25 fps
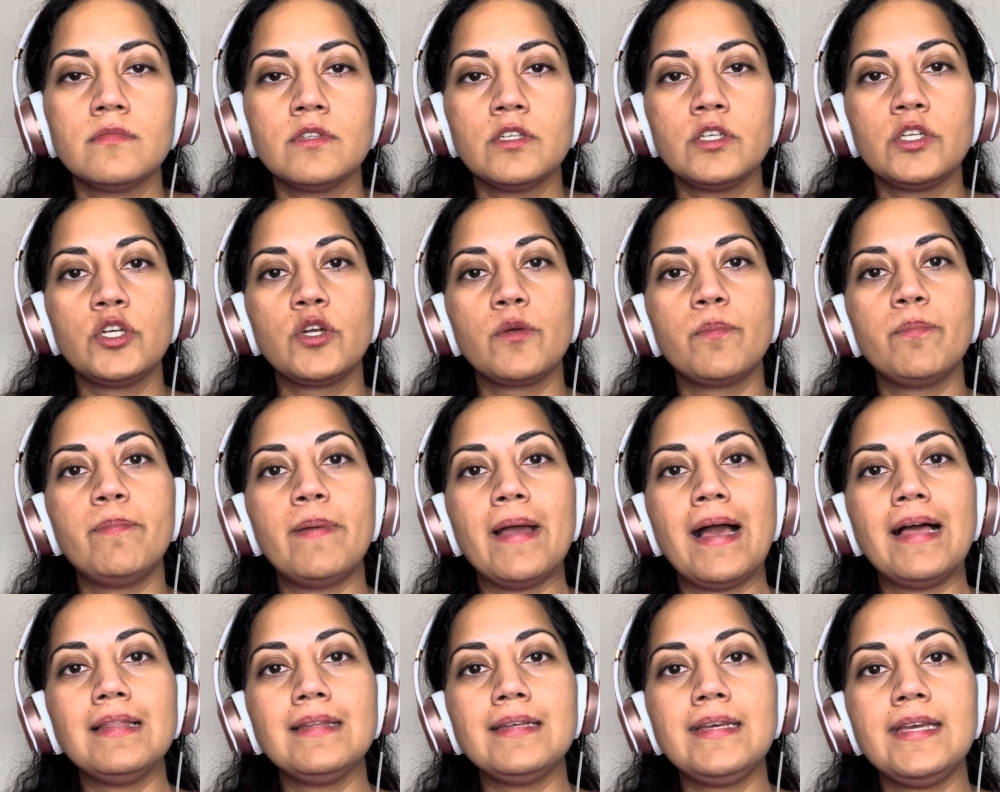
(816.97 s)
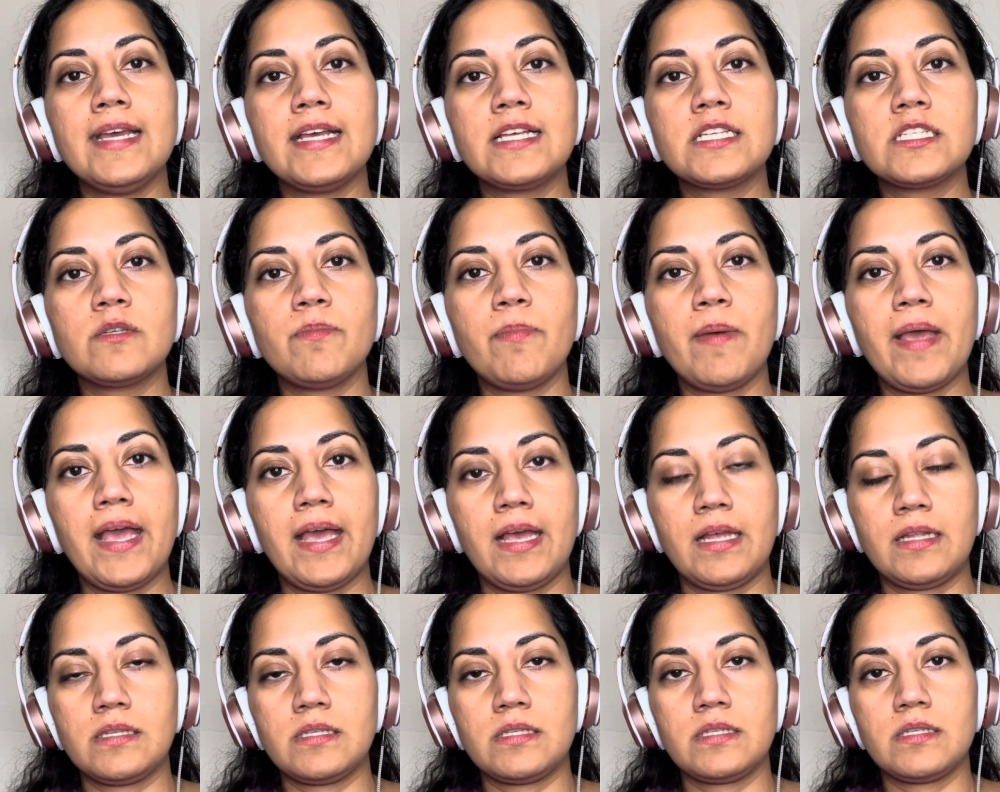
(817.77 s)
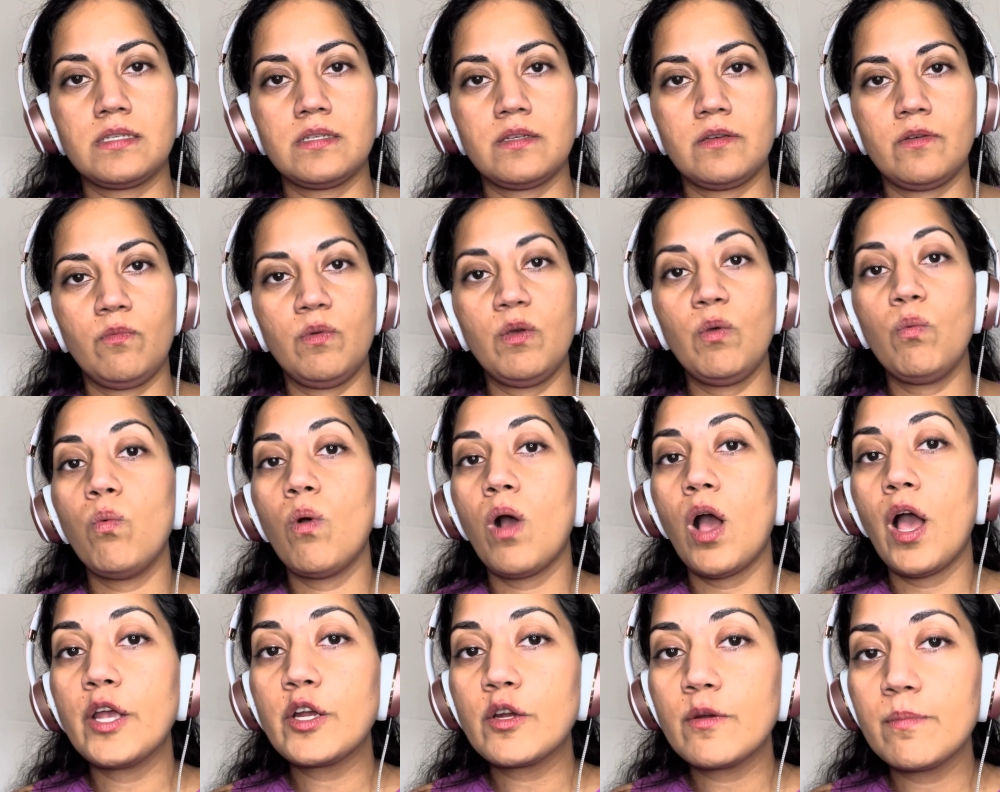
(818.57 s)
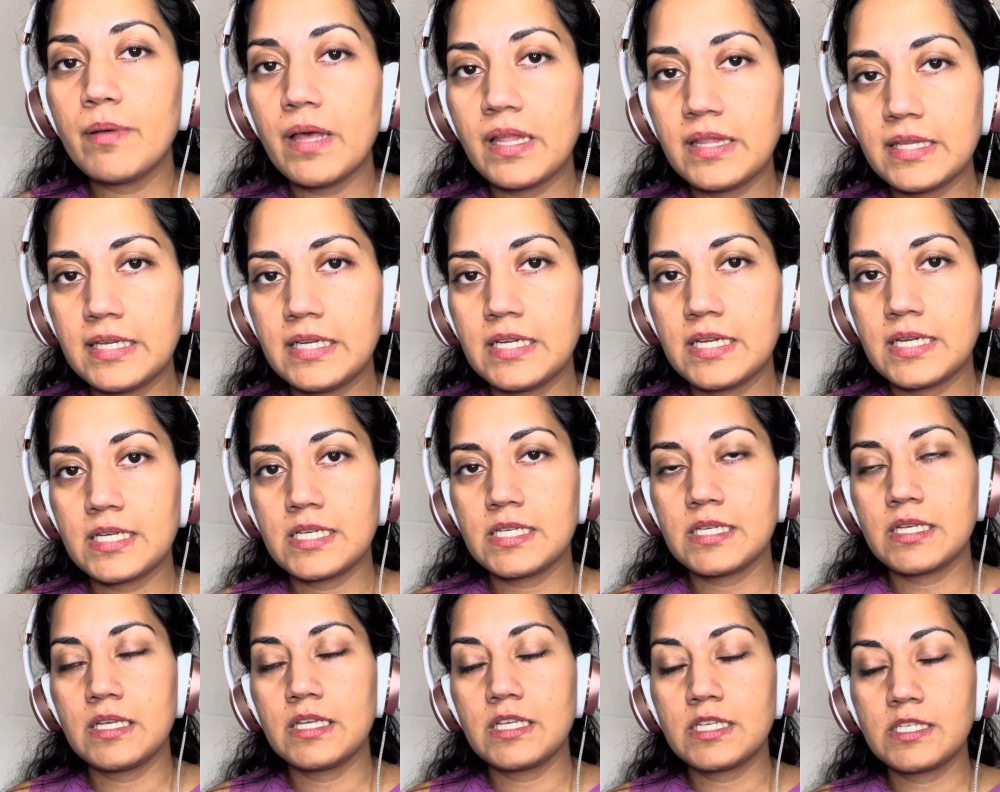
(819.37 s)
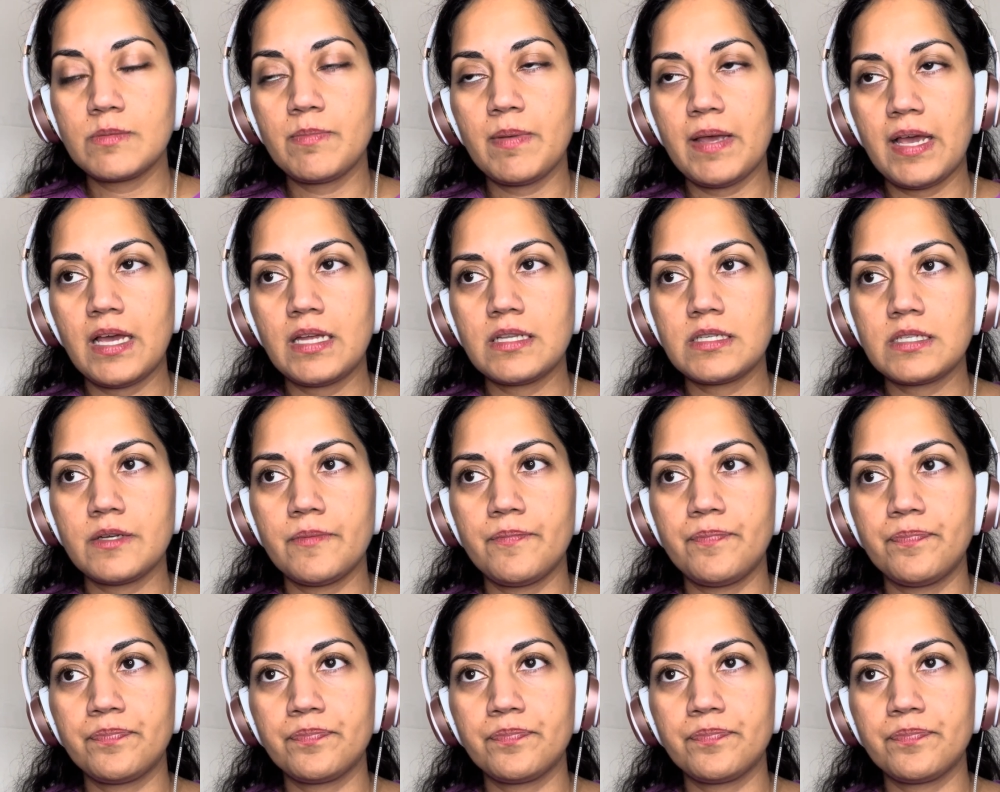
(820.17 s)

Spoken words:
your belly expands. We want your belly to expand.